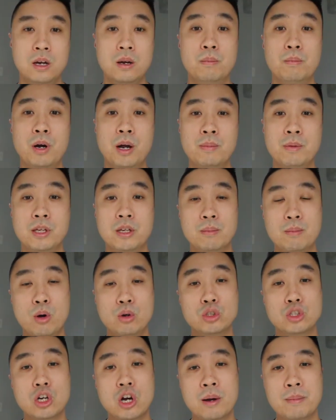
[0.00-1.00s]
Probably the
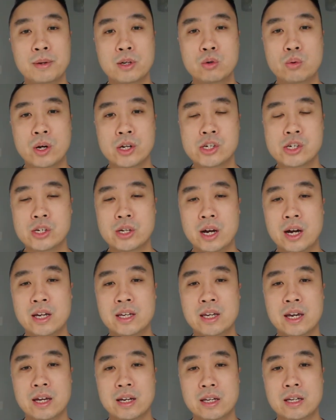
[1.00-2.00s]
most common question I
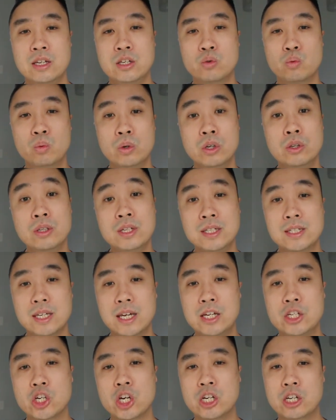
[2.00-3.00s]
get is, will these
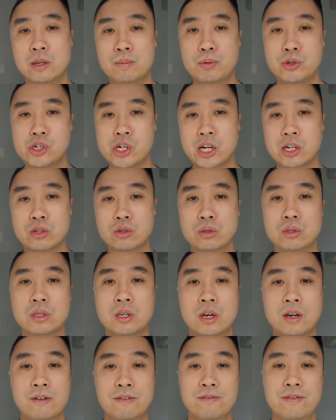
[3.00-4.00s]
HID projectors
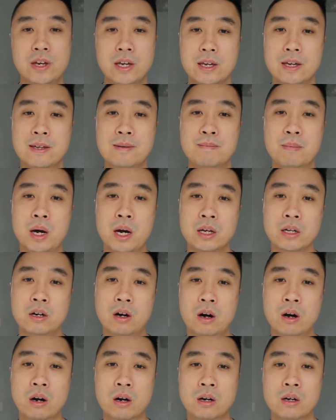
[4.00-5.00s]
fit in my
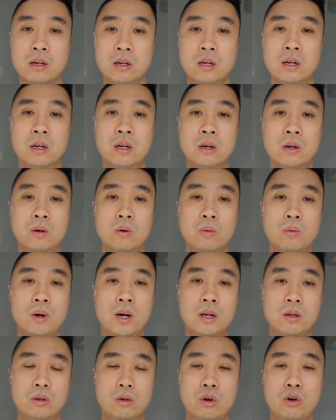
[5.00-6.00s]
car?
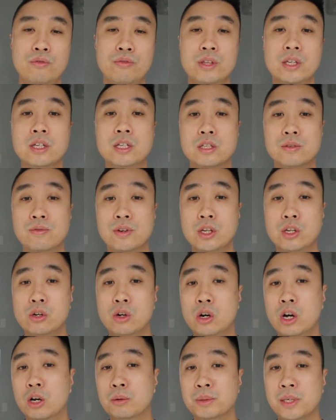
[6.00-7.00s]
Well, hopefully this video
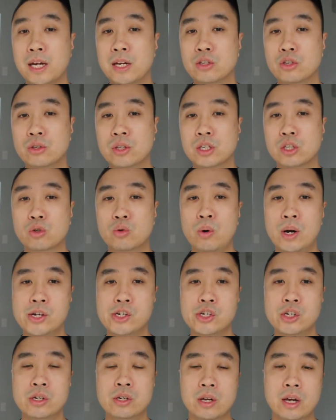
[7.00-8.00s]
helps answer this
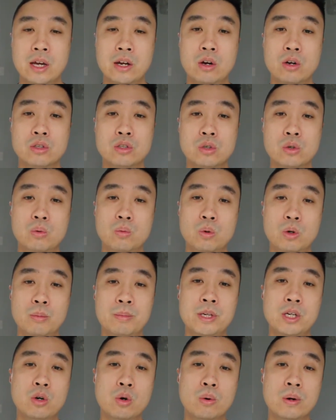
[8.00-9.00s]
question, and also we'll
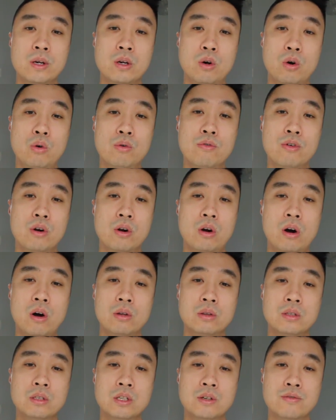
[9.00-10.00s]
be going over
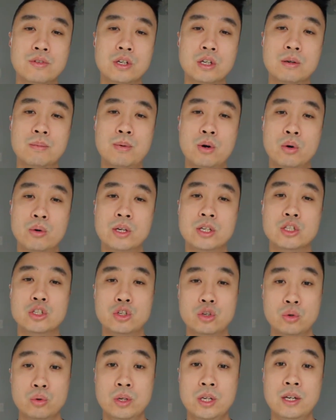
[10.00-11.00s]
all the different components
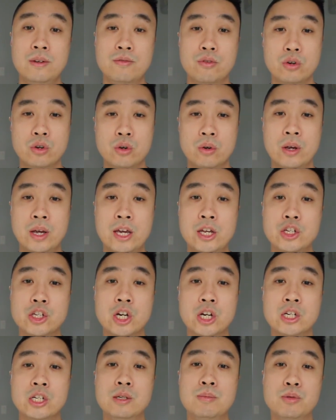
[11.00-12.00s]
you'll need for your
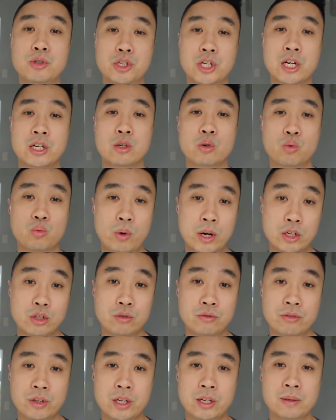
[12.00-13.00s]
HID projector
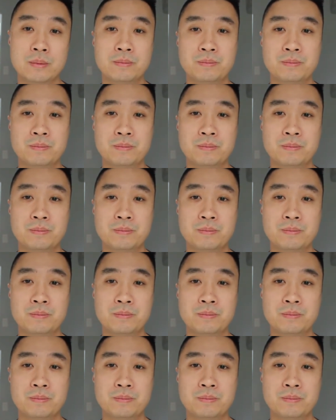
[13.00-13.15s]
retrofit.